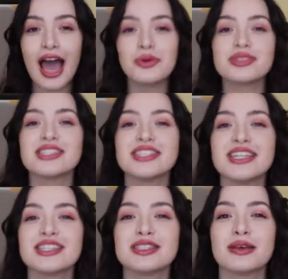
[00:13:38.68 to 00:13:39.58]
I was
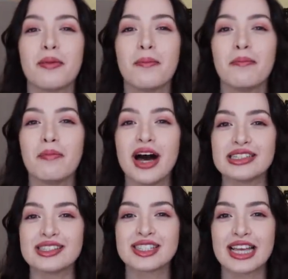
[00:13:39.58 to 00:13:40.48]
6
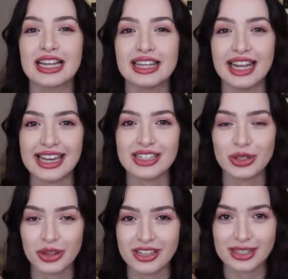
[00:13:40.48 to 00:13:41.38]
months late
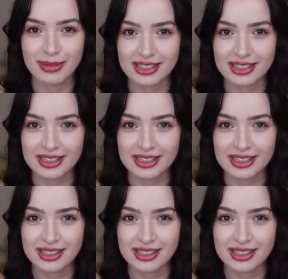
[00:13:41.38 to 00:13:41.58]
to this